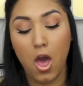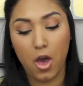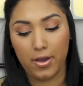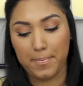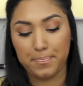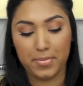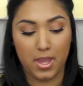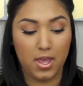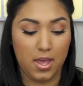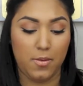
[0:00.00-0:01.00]
okay,
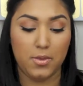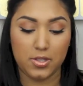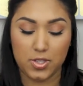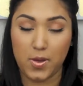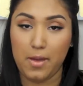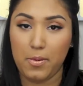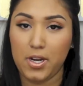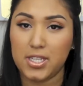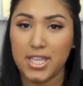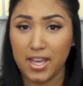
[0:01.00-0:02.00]
I'm a little too hyper.
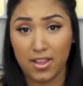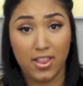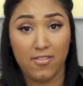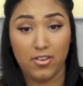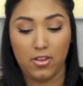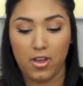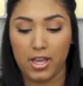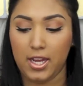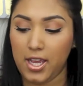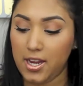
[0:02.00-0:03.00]
It's like 11
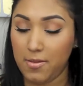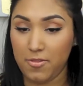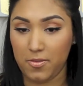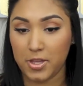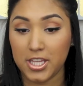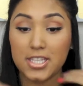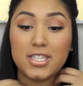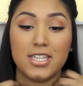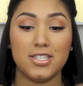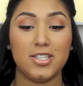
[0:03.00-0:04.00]
o'clock at night and I'm filming
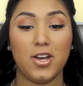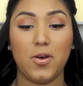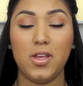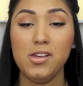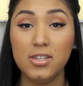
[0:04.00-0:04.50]
this, and so